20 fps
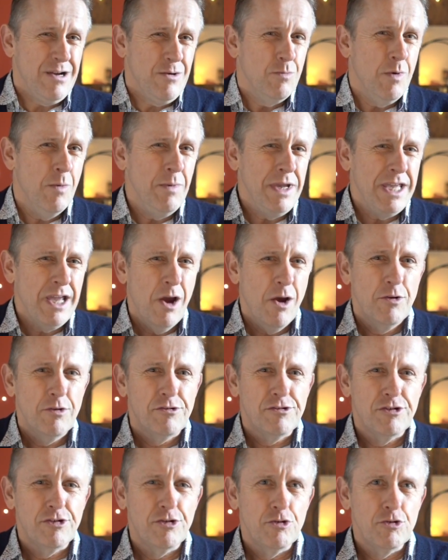When we go
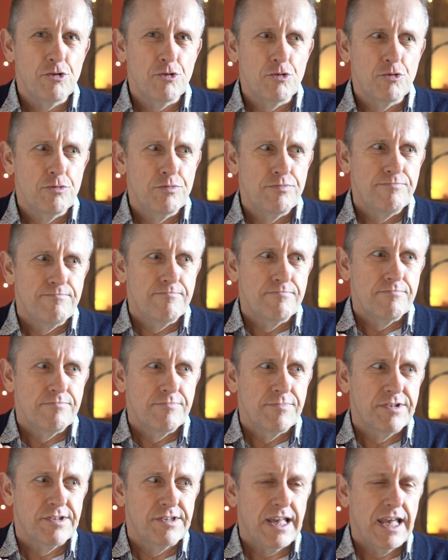to,
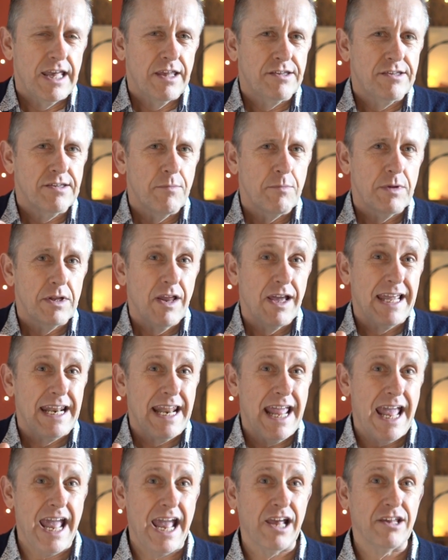say, something like
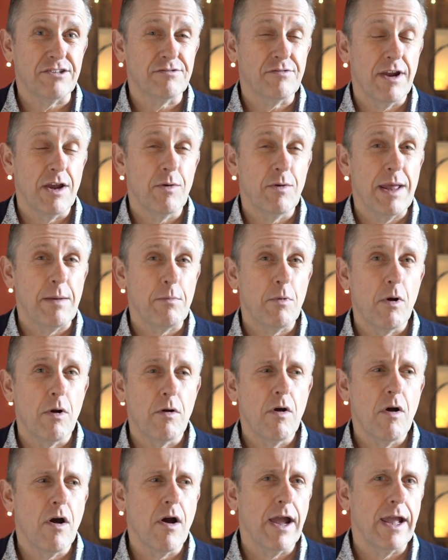an X-ray or an
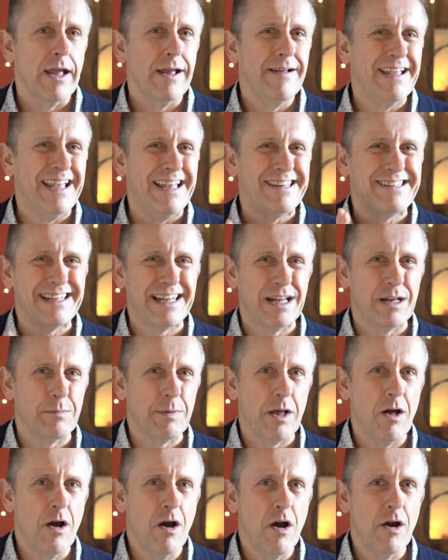MRI, it's a little
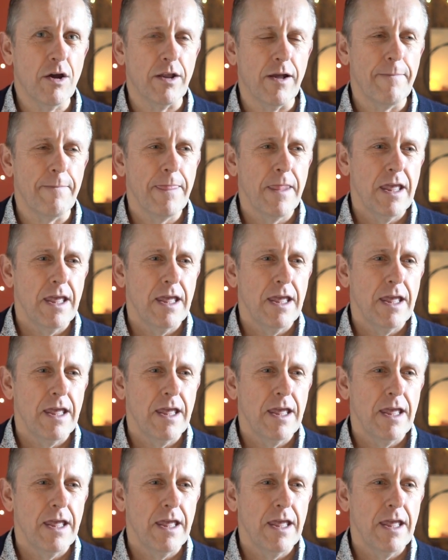bit harder.